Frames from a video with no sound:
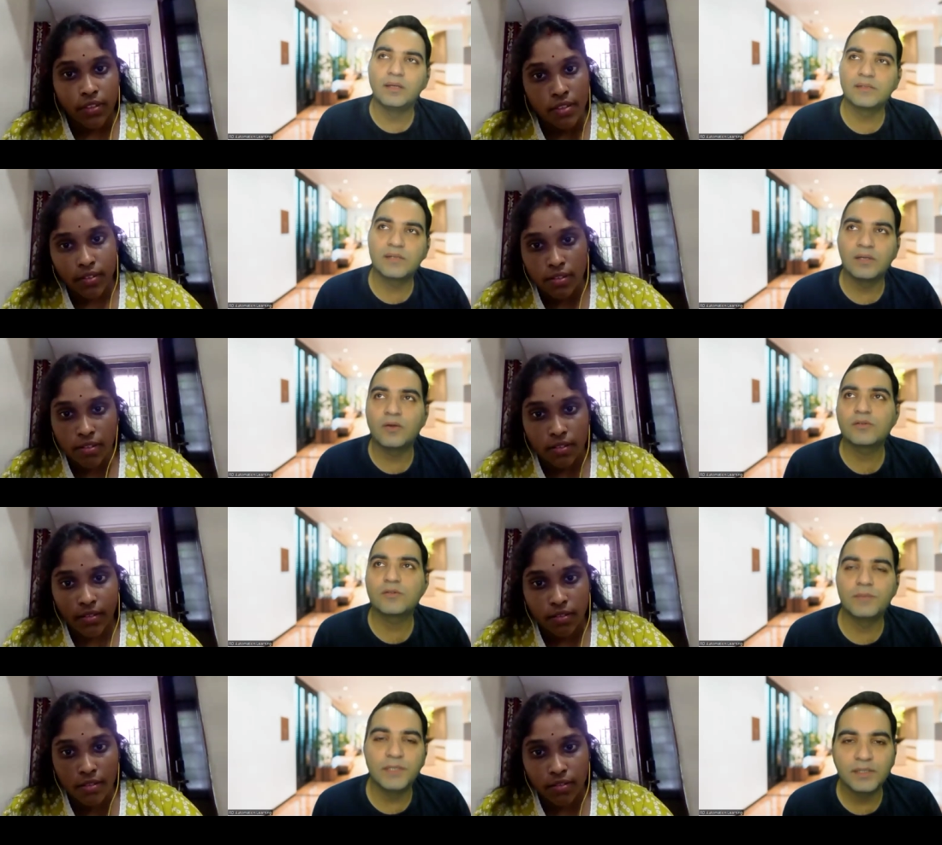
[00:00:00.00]
Speaker 1: List allows
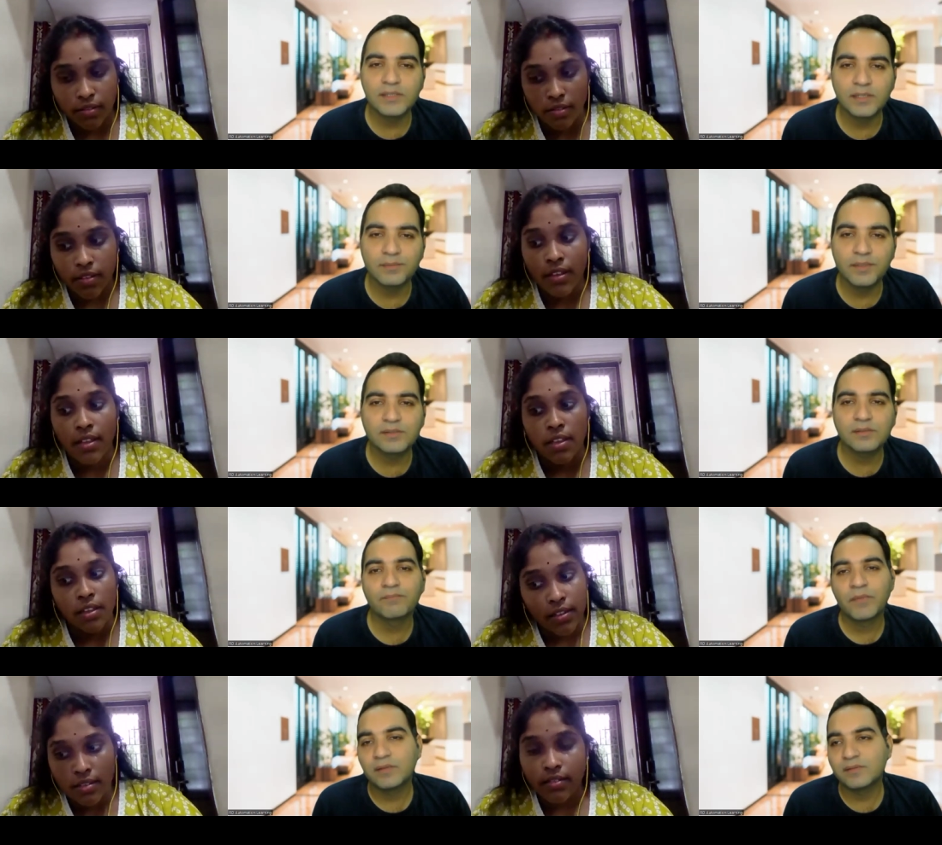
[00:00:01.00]
duplicate elements.
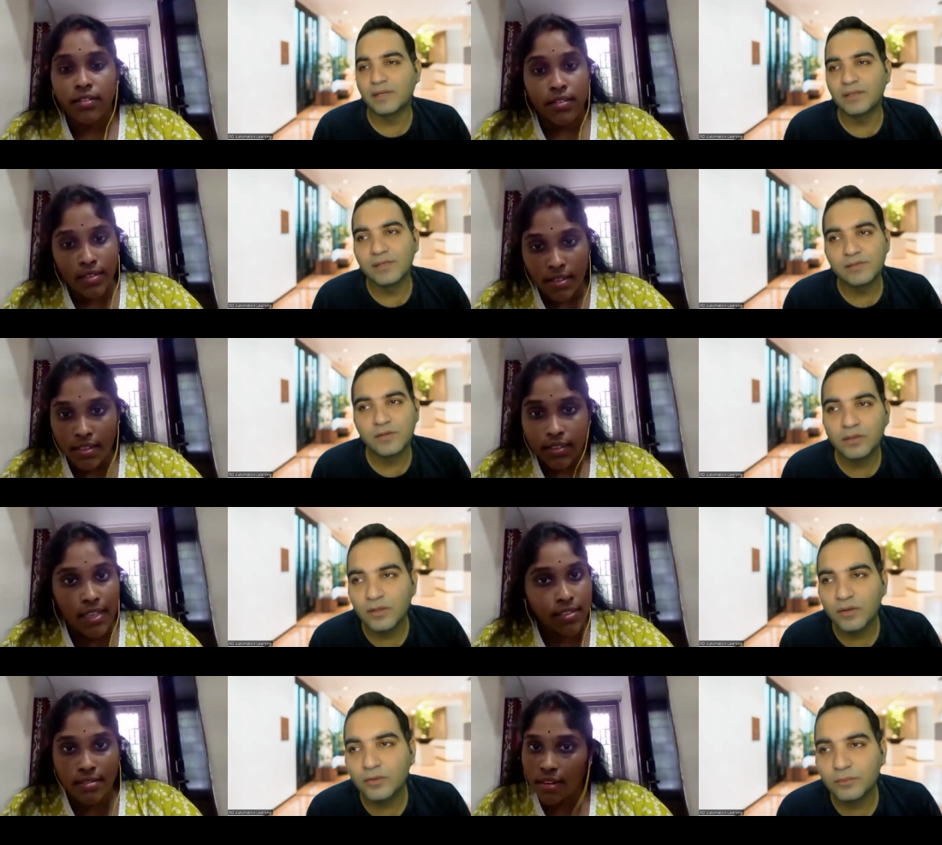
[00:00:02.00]
Set does not
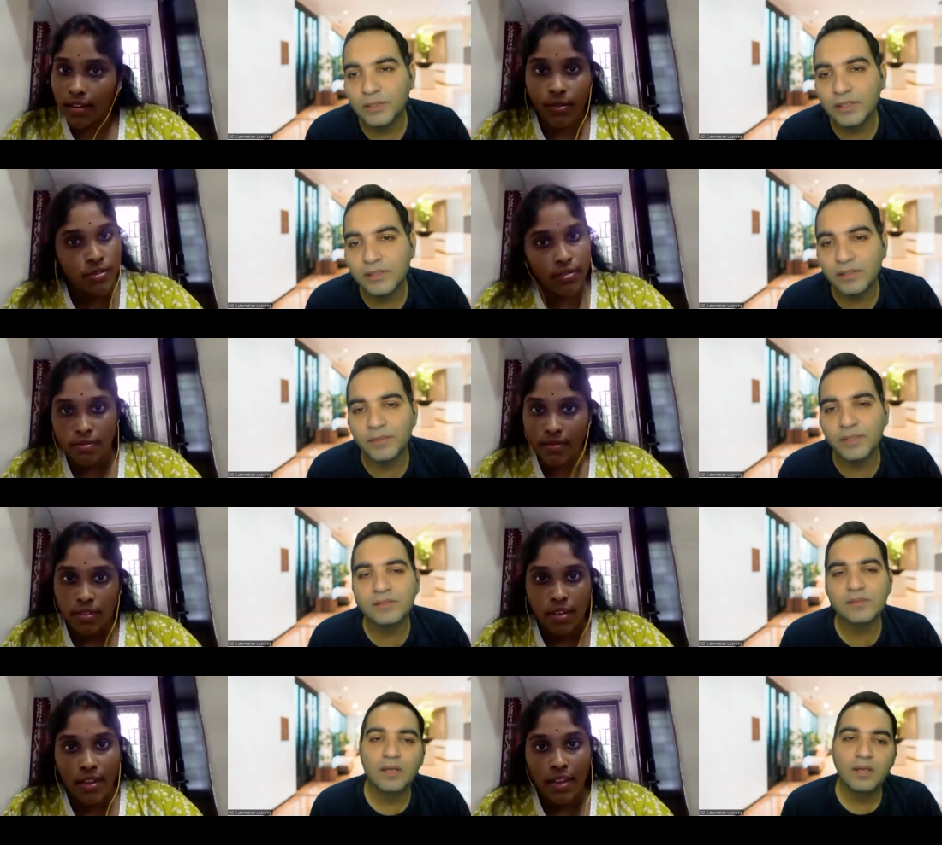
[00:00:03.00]
allow duplicate
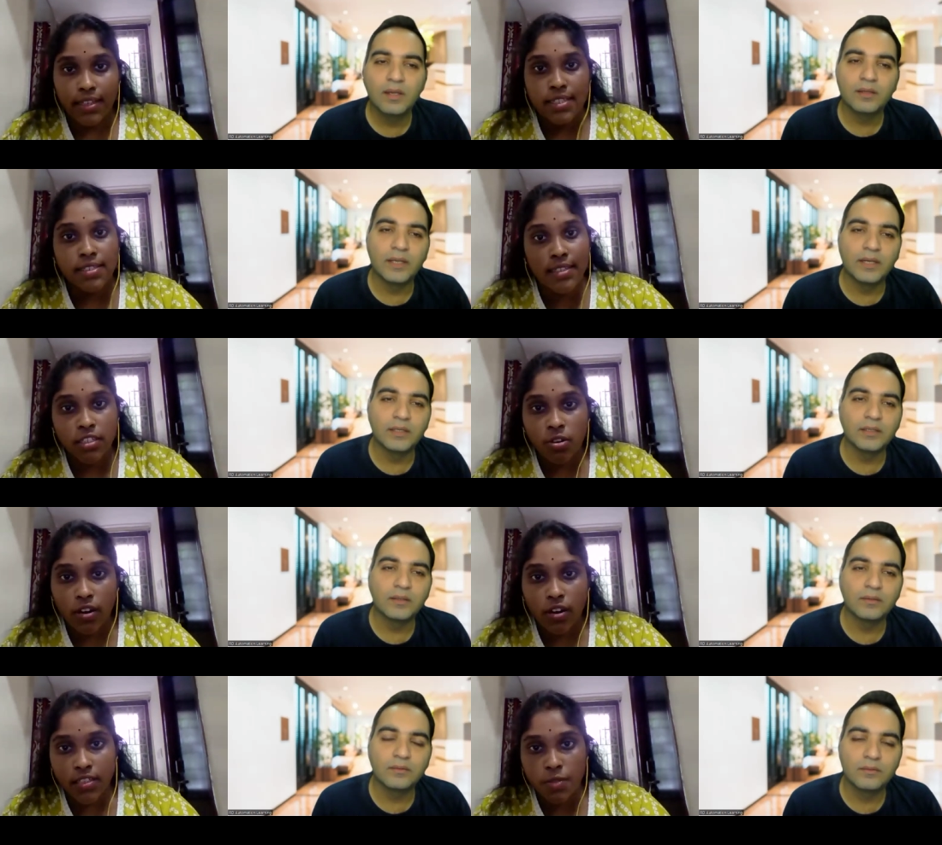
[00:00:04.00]
elements.
Speaker 2: Insertion
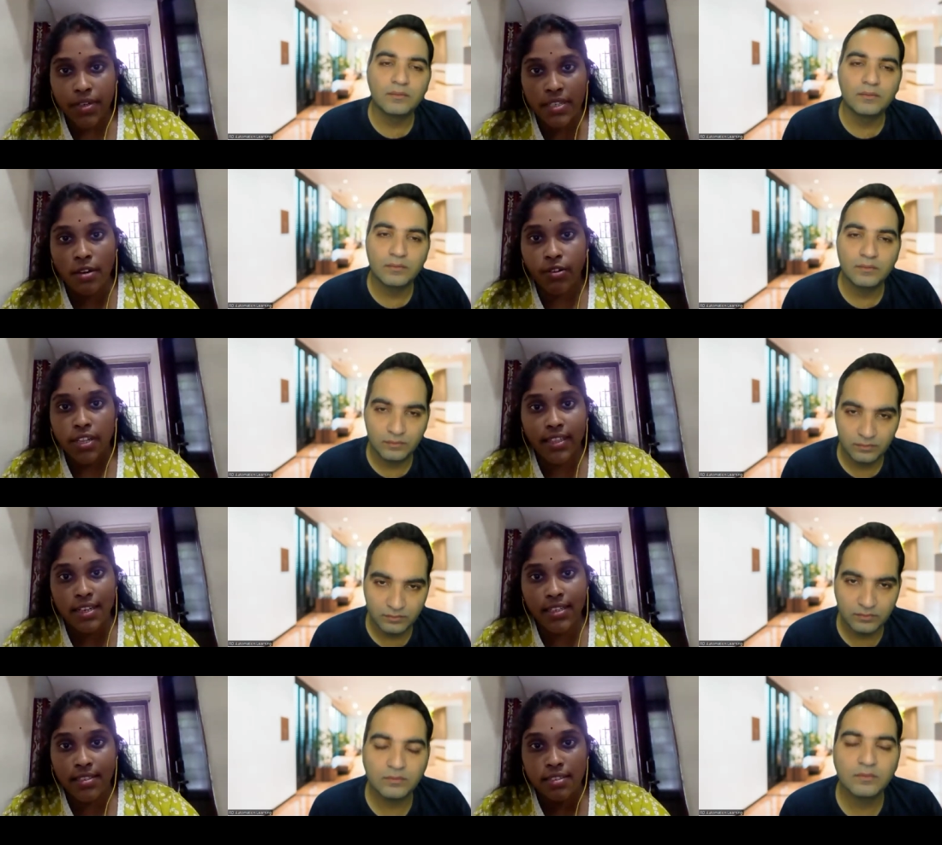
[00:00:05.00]
order is preserved in the
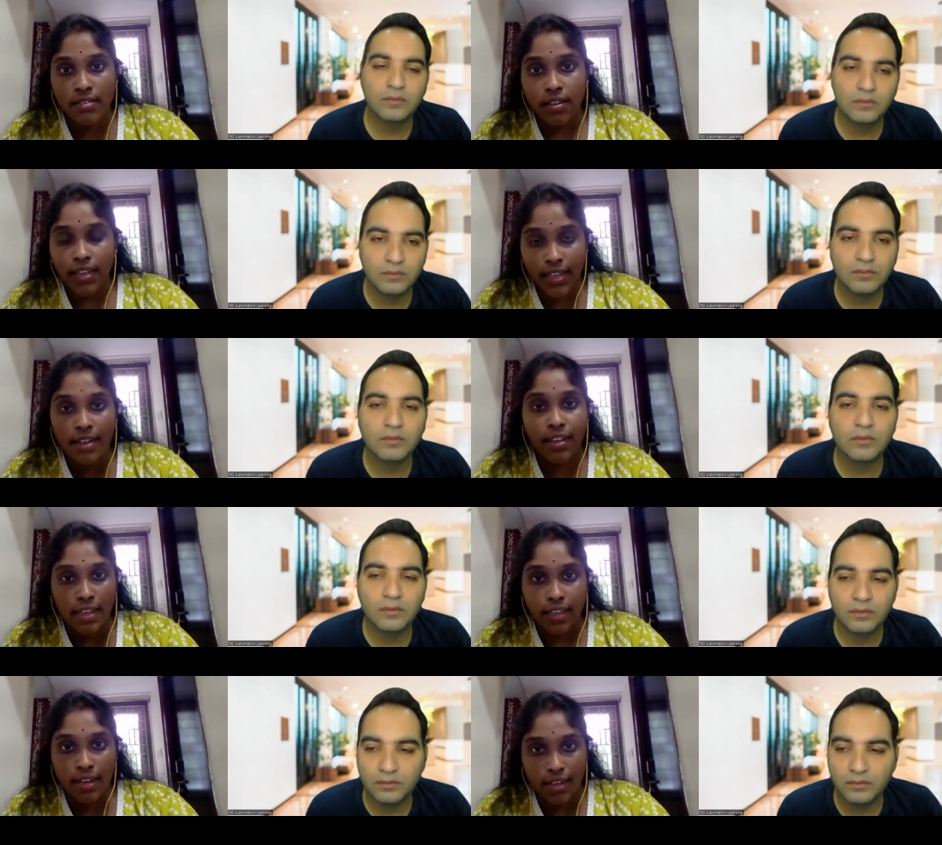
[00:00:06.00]
list in
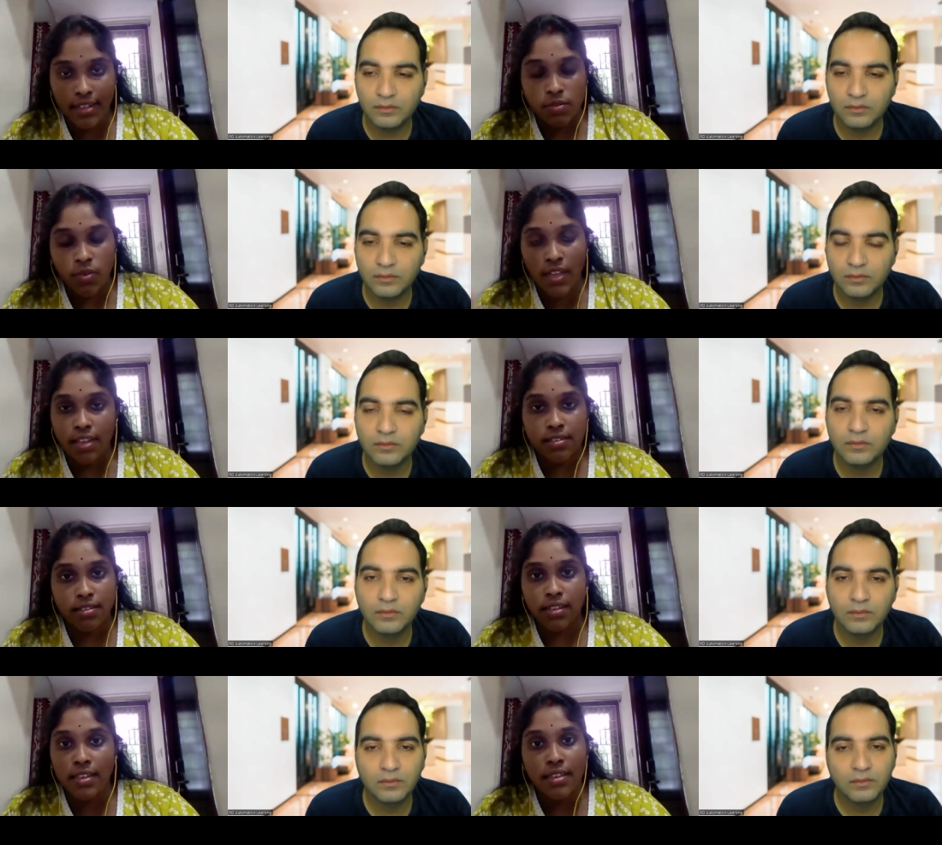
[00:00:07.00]
uh, array list, whereas
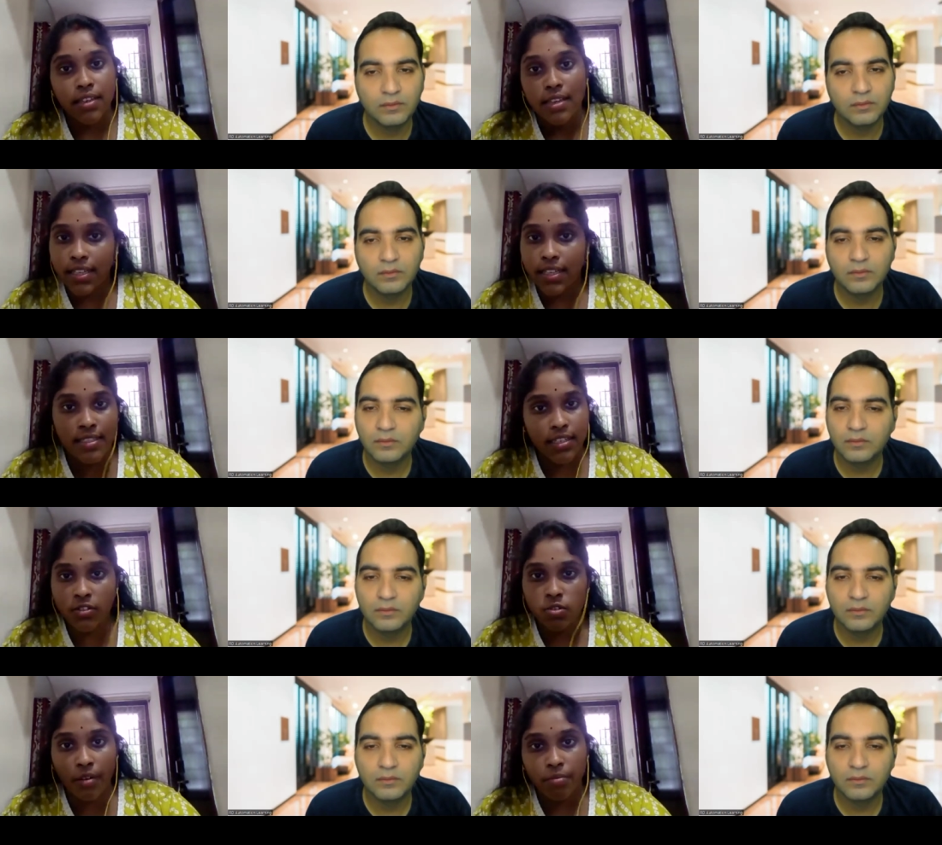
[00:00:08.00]
uh, insertion
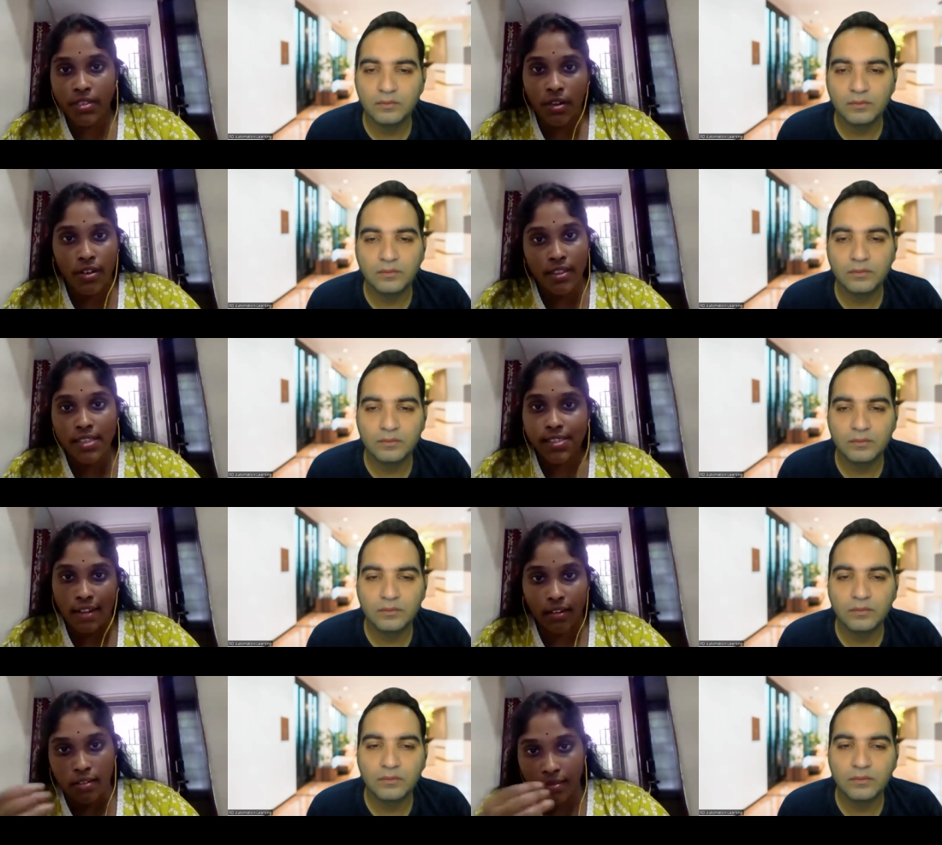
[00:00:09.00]
is not preserved in the set.